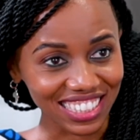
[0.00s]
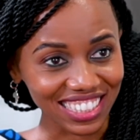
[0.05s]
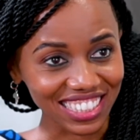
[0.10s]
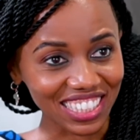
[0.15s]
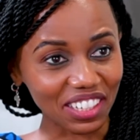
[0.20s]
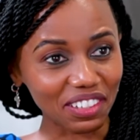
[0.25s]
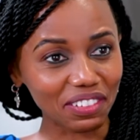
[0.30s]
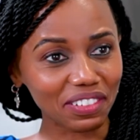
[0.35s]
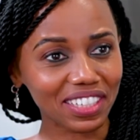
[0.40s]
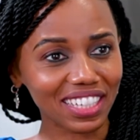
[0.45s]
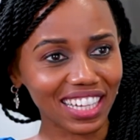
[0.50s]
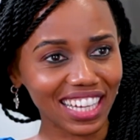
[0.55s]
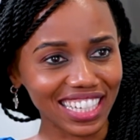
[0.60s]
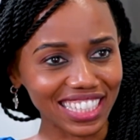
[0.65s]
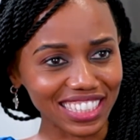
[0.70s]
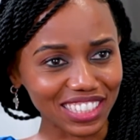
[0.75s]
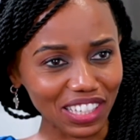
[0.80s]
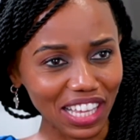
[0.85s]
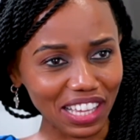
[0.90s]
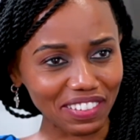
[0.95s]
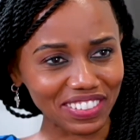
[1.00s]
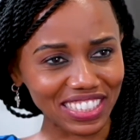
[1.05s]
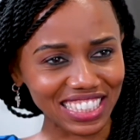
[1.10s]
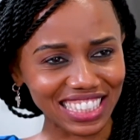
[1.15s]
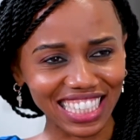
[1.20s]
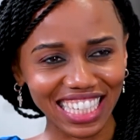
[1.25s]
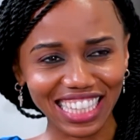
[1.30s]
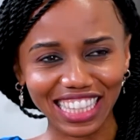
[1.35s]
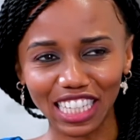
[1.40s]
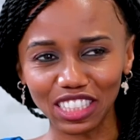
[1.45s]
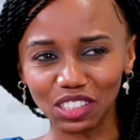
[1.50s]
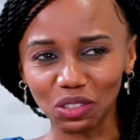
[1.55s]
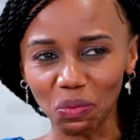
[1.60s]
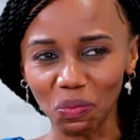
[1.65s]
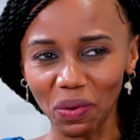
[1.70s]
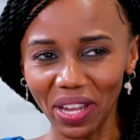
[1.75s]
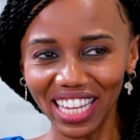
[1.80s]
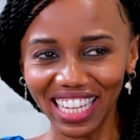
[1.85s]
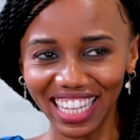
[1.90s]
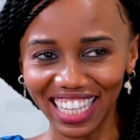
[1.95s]
Okay, so having said that,
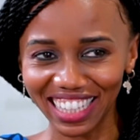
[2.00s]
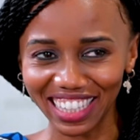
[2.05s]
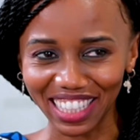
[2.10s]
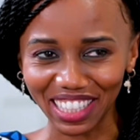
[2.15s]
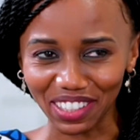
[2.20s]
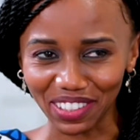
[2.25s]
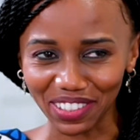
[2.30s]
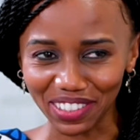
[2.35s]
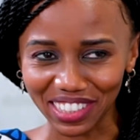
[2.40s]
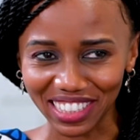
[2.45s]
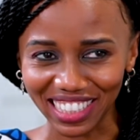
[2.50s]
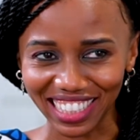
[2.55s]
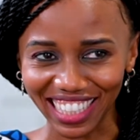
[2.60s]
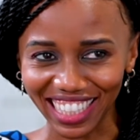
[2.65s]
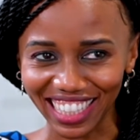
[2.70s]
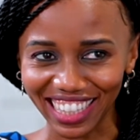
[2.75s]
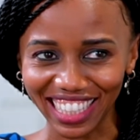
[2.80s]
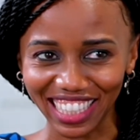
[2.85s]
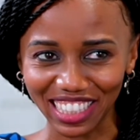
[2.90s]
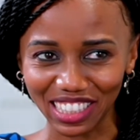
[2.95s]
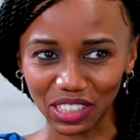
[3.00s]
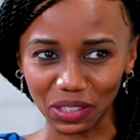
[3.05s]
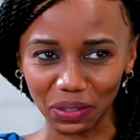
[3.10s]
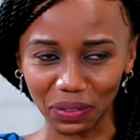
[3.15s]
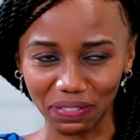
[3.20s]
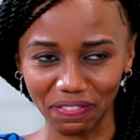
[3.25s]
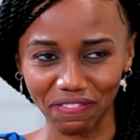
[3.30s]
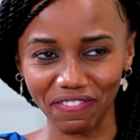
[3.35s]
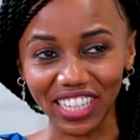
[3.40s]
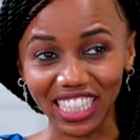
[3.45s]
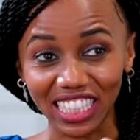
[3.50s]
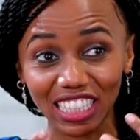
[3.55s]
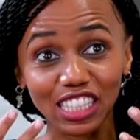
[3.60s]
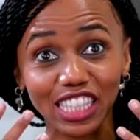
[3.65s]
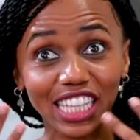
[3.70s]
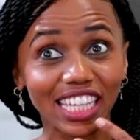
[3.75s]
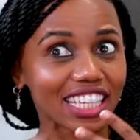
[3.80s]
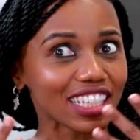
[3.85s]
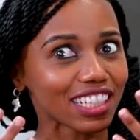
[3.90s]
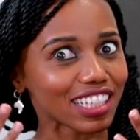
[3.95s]
where can they go to get
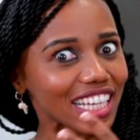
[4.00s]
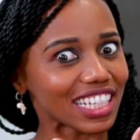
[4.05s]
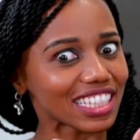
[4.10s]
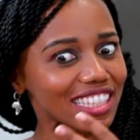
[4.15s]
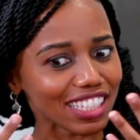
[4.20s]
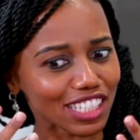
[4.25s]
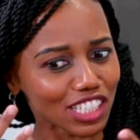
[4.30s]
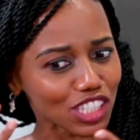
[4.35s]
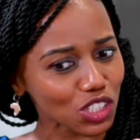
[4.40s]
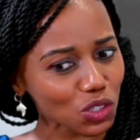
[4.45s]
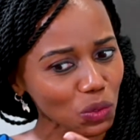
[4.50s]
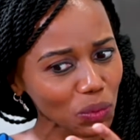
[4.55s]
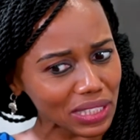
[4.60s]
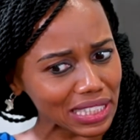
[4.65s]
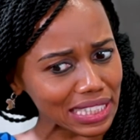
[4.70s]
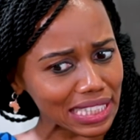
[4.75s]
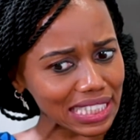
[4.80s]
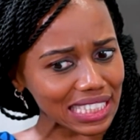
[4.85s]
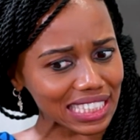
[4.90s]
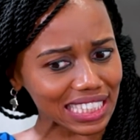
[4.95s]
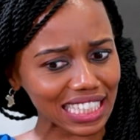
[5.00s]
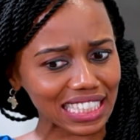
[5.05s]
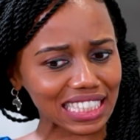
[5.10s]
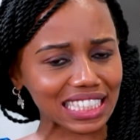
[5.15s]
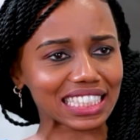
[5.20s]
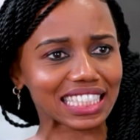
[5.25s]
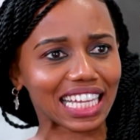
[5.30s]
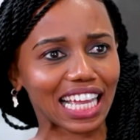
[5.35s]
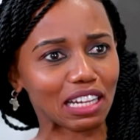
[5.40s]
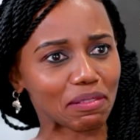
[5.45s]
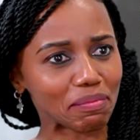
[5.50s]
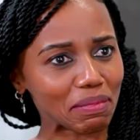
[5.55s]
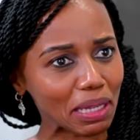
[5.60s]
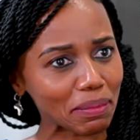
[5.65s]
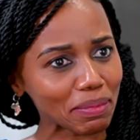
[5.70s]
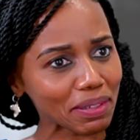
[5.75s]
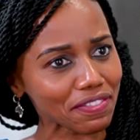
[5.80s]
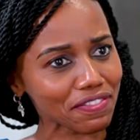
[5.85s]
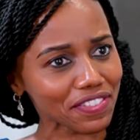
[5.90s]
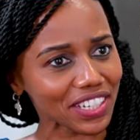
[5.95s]
the squint assessed and
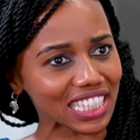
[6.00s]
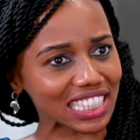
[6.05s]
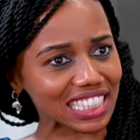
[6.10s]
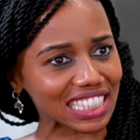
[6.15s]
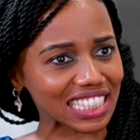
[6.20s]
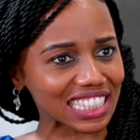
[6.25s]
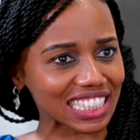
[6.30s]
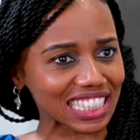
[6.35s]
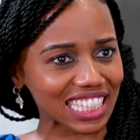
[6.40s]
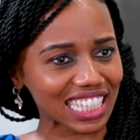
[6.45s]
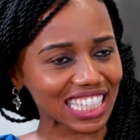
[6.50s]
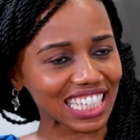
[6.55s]
maybe fixed?